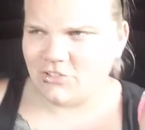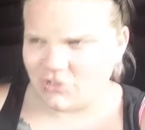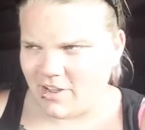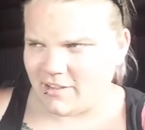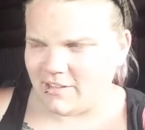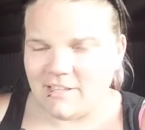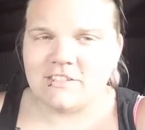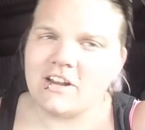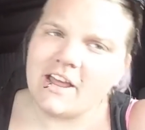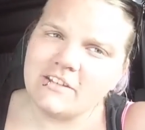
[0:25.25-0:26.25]
truck,
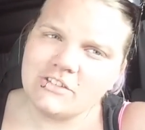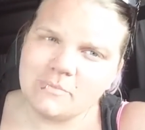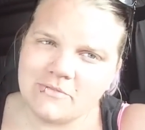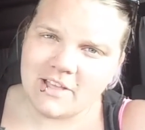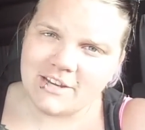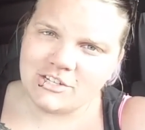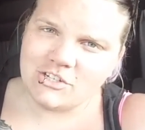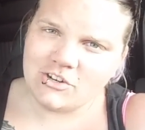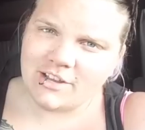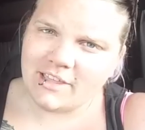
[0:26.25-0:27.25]
it's not a super flashy
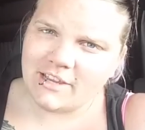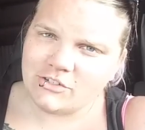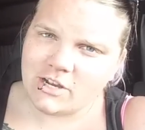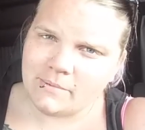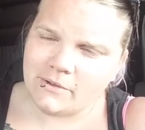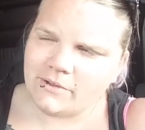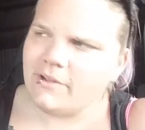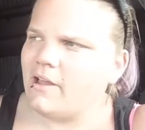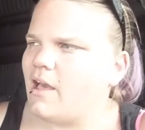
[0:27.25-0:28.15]
truck like Trouble,